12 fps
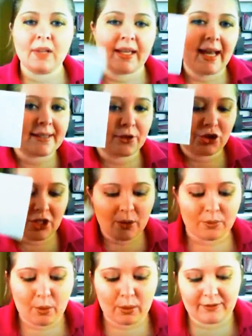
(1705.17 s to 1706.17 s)
Okay, so she
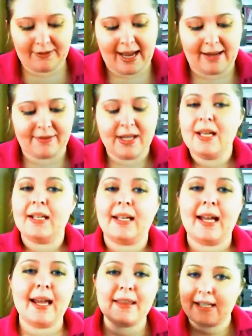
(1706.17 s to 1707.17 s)
will roll the 5.
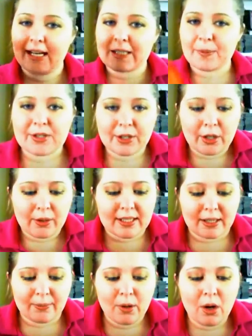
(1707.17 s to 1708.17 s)
Okay, the next person goes,
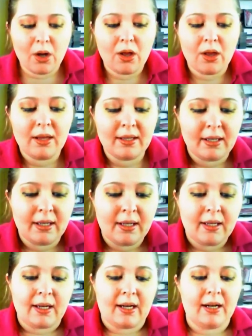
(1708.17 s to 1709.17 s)
they roll.
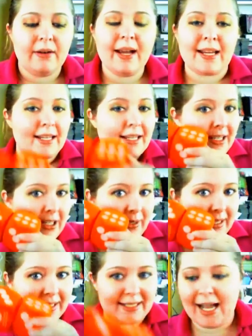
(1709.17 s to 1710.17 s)
All right,
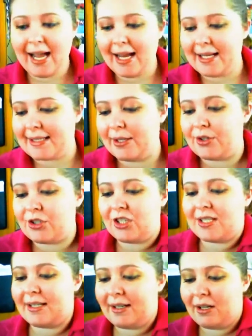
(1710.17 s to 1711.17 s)
you get a 9. So
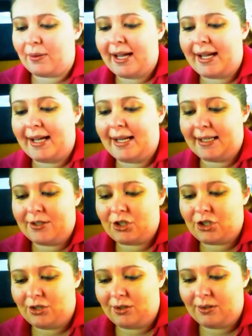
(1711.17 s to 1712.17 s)
she's going to go ahead and
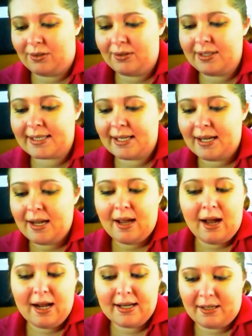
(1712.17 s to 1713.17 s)
choose
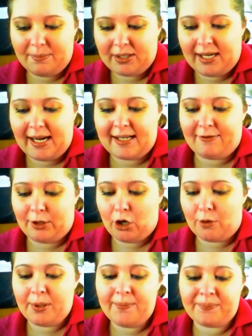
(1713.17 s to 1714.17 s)
a number 9
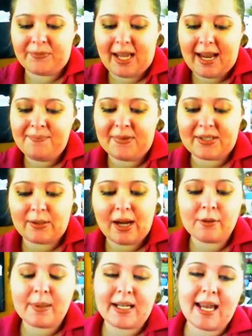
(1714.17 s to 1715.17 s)
envelope. Okay, so
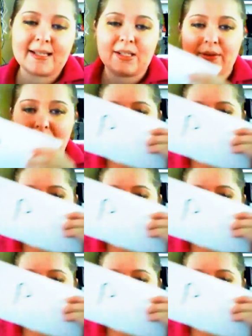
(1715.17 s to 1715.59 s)
everybody has their